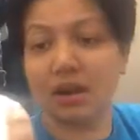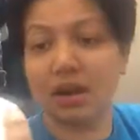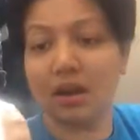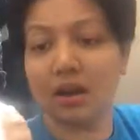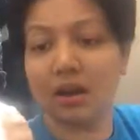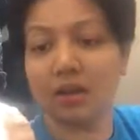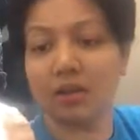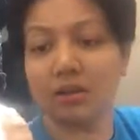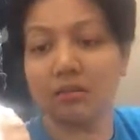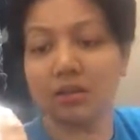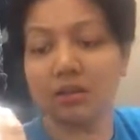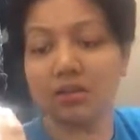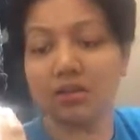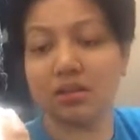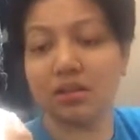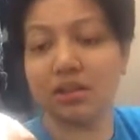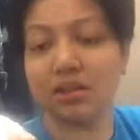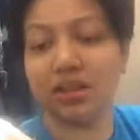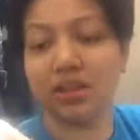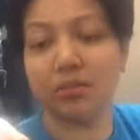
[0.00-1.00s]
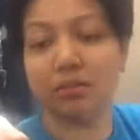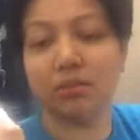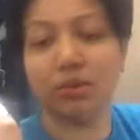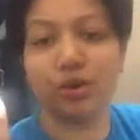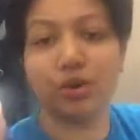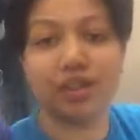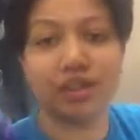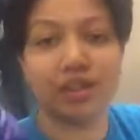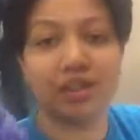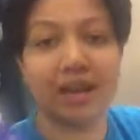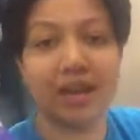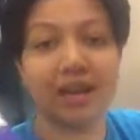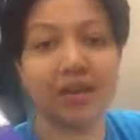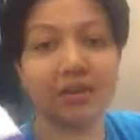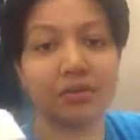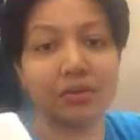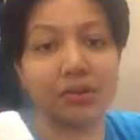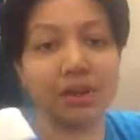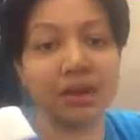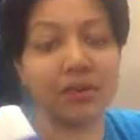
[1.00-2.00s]
It's the Deep Moisture
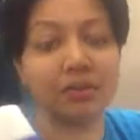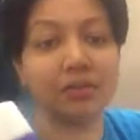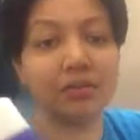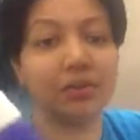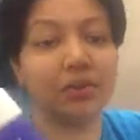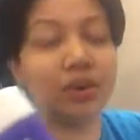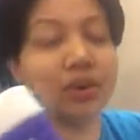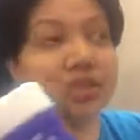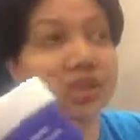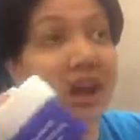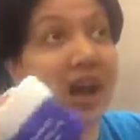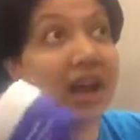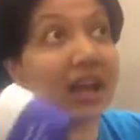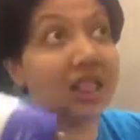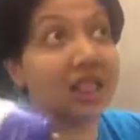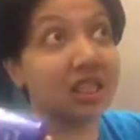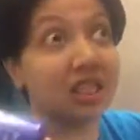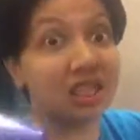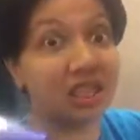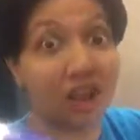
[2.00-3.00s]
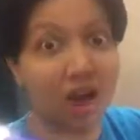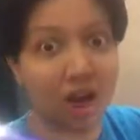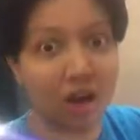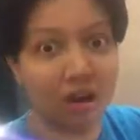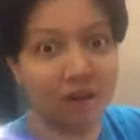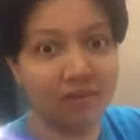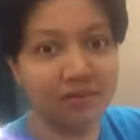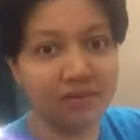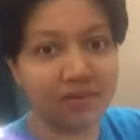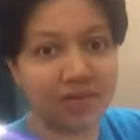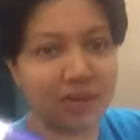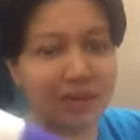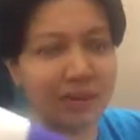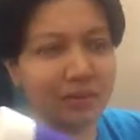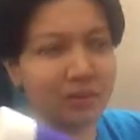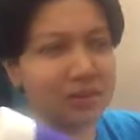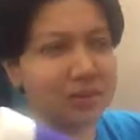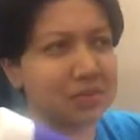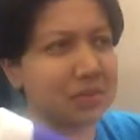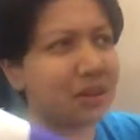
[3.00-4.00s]
Night Cream, which I loved,
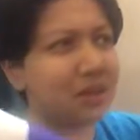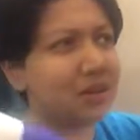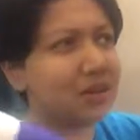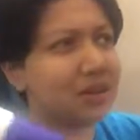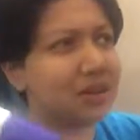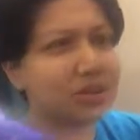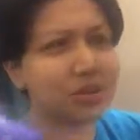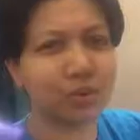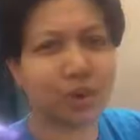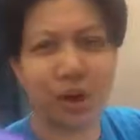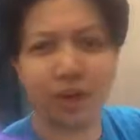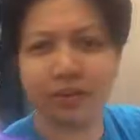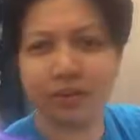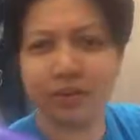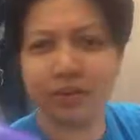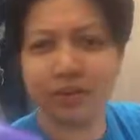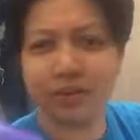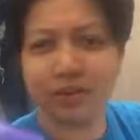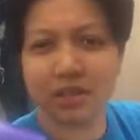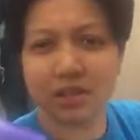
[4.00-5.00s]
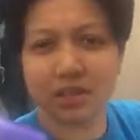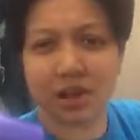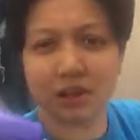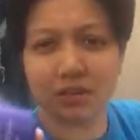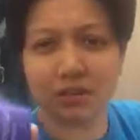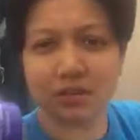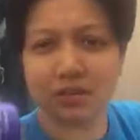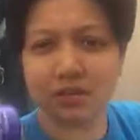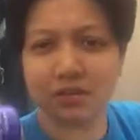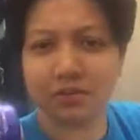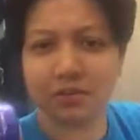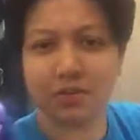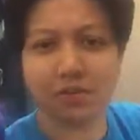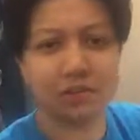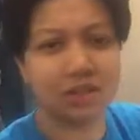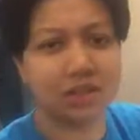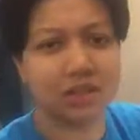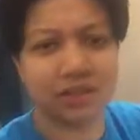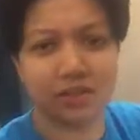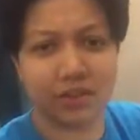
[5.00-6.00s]
and it was probably like $12 to $15
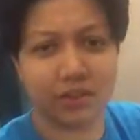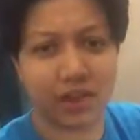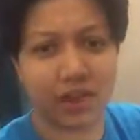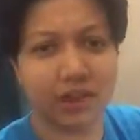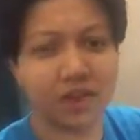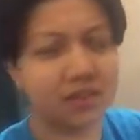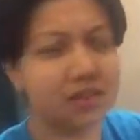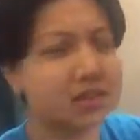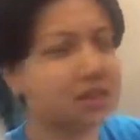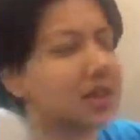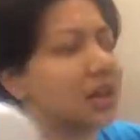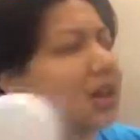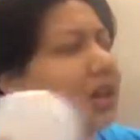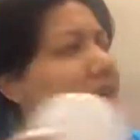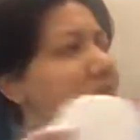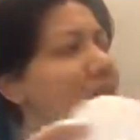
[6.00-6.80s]
from CVS.